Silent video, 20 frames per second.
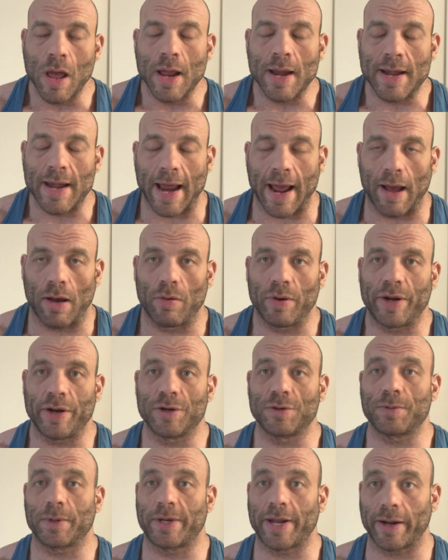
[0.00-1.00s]
Now,
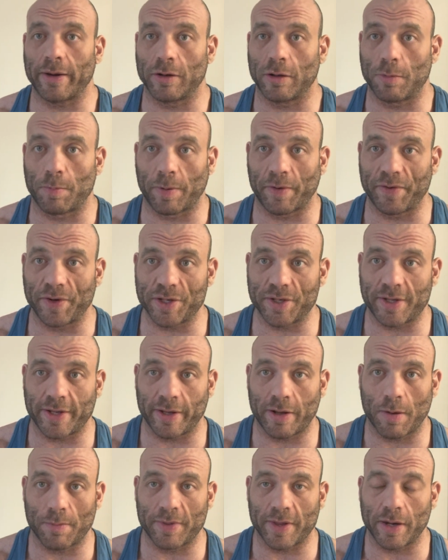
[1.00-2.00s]
here's where technical
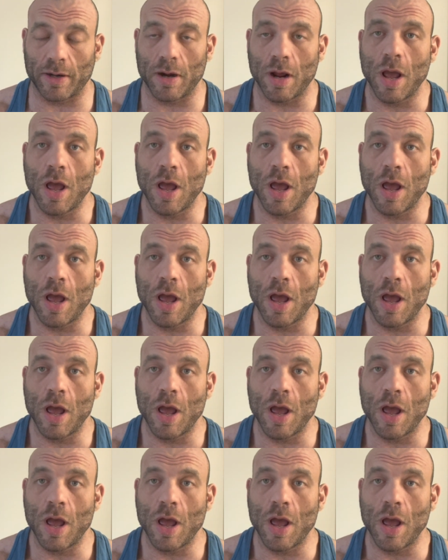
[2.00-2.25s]
proficiency comes in.